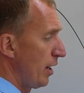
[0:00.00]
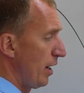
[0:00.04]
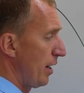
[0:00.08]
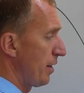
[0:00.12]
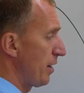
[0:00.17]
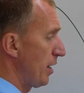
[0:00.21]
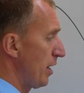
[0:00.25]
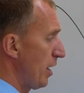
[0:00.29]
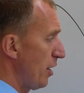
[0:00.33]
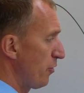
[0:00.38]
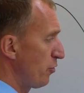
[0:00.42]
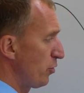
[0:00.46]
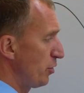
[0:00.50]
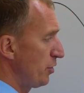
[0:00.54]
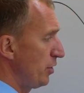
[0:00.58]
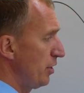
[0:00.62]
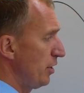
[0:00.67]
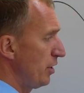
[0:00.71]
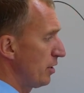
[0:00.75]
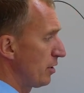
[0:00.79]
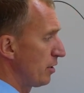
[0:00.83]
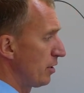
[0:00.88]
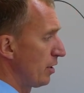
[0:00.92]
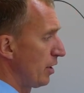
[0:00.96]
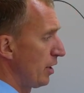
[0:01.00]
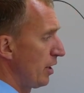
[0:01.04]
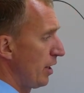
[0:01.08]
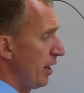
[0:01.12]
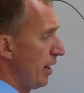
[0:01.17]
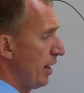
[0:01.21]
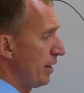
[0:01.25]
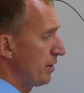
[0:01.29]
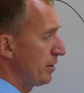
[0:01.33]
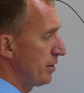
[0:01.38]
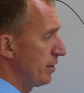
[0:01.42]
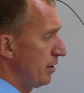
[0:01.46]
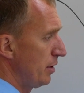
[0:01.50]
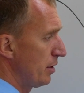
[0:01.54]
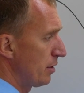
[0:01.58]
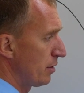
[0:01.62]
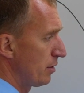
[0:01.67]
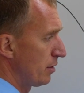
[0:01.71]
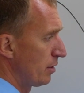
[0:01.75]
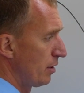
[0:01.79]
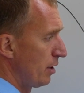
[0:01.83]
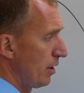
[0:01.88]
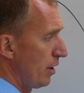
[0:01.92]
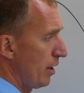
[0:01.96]
and then I have one here, and
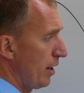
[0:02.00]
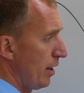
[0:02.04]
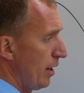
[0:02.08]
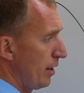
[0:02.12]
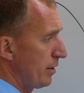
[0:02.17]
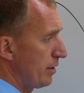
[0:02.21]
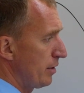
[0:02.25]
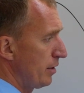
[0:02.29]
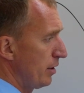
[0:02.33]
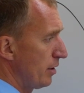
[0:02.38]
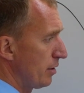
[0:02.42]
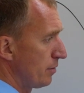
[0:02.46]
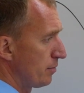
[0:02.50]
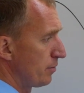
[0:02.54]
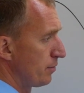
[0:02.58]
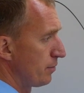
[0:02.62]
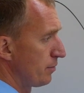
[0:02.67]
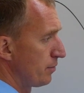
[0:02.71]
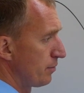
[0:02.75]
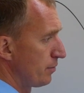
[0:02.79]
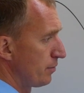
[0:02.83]
here, and here.